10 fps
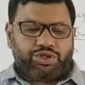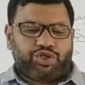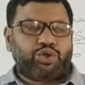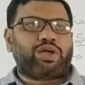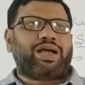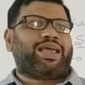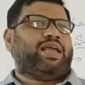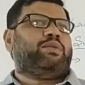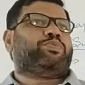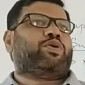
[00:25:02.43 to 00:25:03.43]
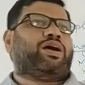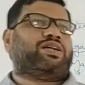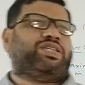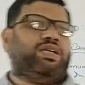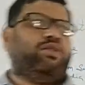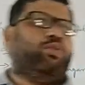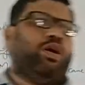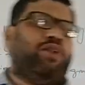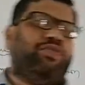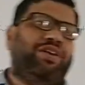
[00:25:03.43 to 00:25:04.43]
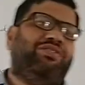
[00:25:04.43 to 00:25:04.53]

Sugarcane production, what we